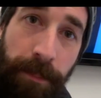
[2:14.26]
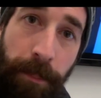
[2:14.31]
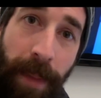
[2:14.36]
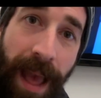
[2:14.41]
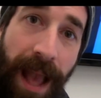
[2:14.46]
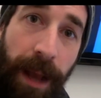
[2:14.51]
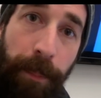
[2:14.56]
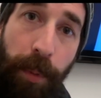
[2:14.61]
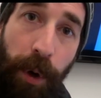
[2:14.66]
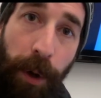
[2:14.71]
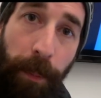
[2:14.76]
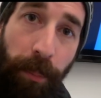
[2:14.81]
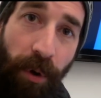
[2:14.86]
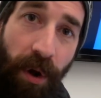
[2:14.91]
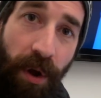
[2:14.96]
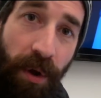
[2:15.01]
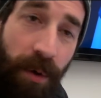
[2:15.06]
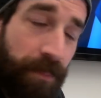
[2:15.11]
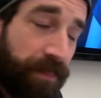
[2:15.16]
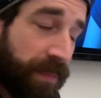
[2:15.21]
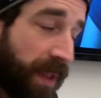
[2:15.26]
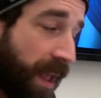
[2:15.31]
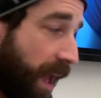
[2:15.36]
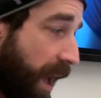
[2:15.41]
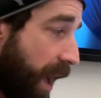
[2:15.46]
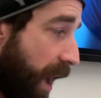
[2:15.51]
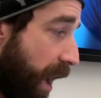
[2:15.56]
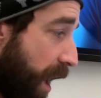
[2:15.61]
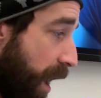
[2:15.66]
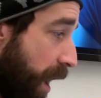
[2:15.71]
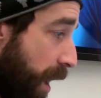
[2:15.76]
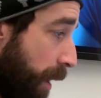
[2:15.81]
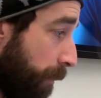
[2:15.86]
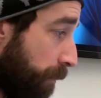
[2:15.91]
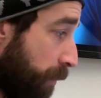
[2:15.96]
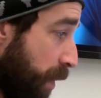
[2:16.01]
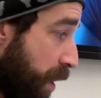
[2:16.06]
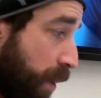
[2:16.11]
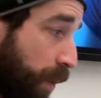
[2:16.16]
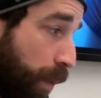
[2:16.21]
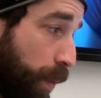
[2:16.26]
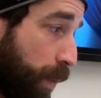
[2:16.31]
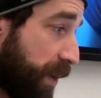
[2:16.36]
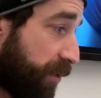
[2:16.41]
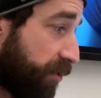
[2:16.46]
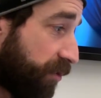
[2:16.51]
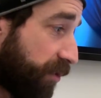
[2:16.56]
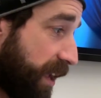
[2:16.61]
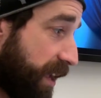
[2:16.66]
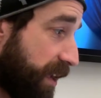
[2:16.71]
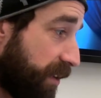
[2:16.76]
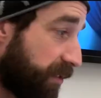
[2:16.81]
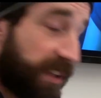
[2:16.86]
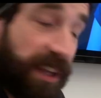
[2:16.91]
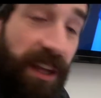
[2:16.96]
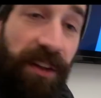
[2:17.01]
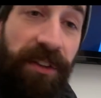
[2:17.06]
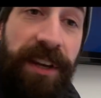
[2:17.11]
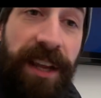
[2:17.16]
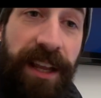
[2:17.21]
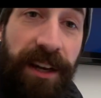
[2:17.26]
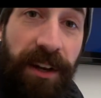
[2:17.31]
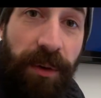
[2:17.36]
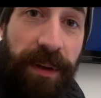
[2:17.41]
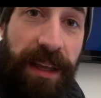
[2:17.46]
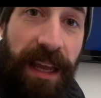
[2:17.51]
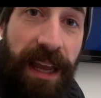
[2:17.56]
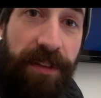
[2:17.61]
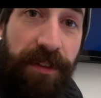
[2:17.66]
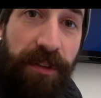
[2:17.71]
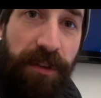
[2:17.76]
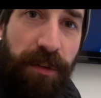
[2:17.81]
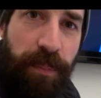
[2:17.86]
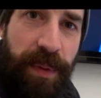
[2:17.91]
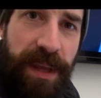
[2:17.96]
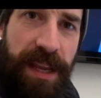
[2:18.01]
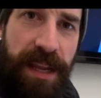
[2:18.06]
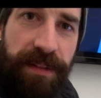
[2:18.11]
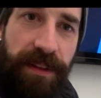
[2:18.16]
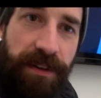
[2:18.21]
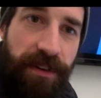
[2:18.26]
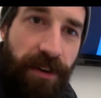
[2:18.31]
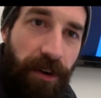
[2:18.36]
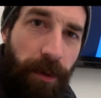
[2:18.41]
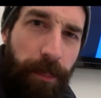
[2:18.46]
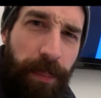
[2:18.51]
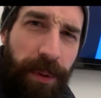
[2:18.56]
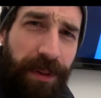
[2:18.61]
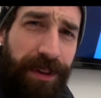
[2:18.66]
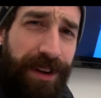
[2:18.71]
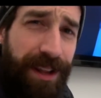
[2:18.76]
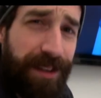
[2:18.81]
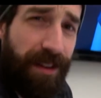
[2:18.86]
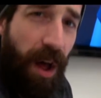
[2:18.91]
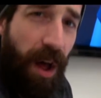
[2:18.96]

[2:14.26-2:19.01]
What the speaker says: MacBook Pro, which is killing it, okay? The speed, the durability is